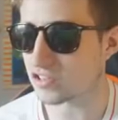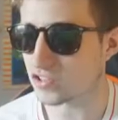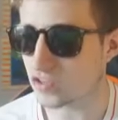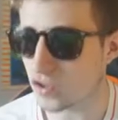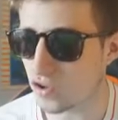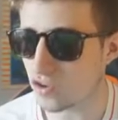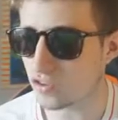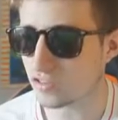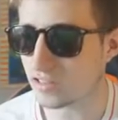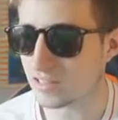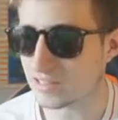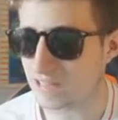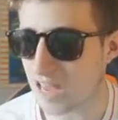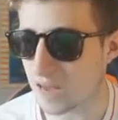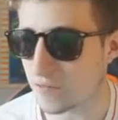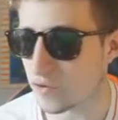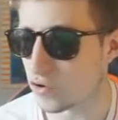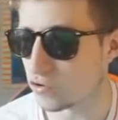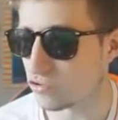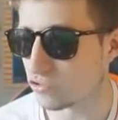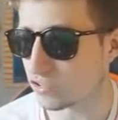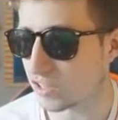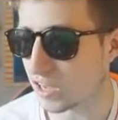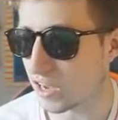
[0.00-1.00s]
As long as I have
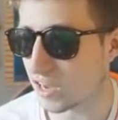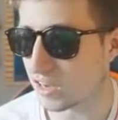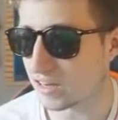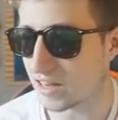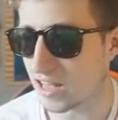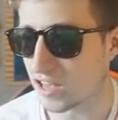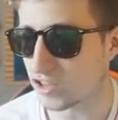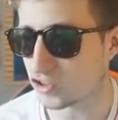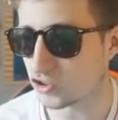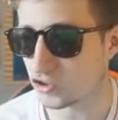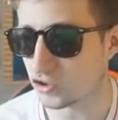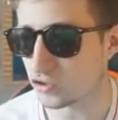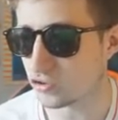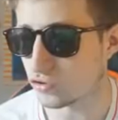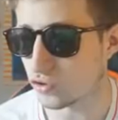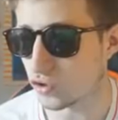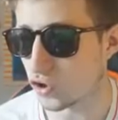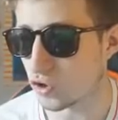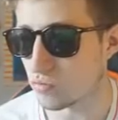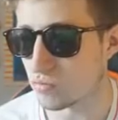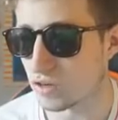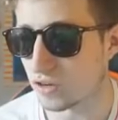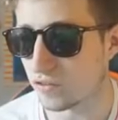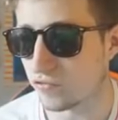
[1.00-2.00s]
100k, that should
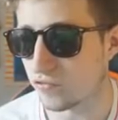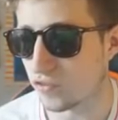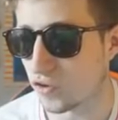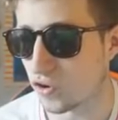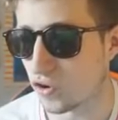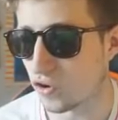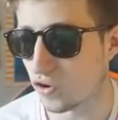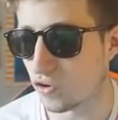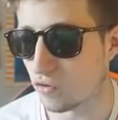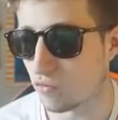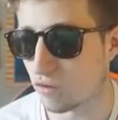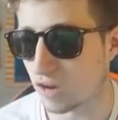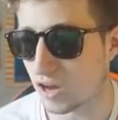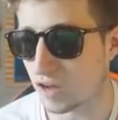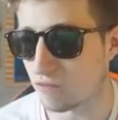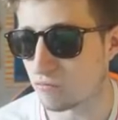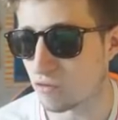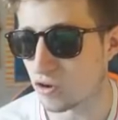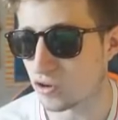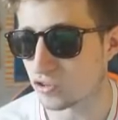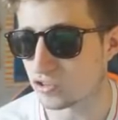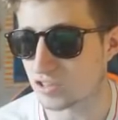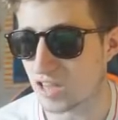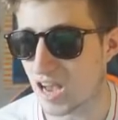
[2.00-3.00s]
do me for what I
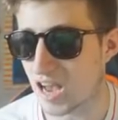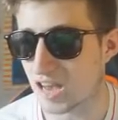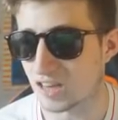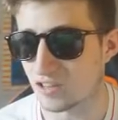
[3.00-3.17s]
want.